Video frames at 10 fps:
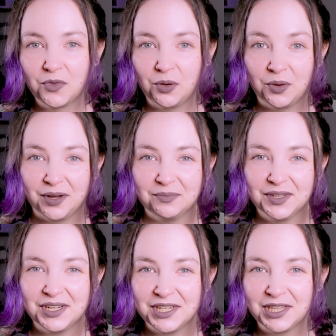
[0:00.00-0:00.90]
Okay,
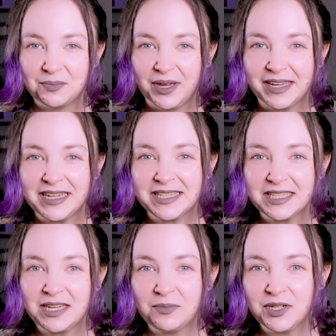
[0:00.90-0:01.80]
I take that back. A
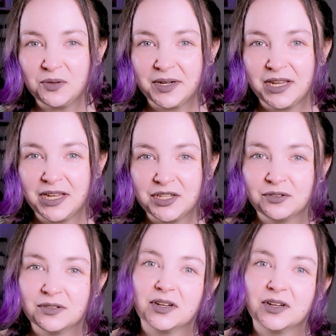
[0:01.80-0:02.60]
16 by 20 inch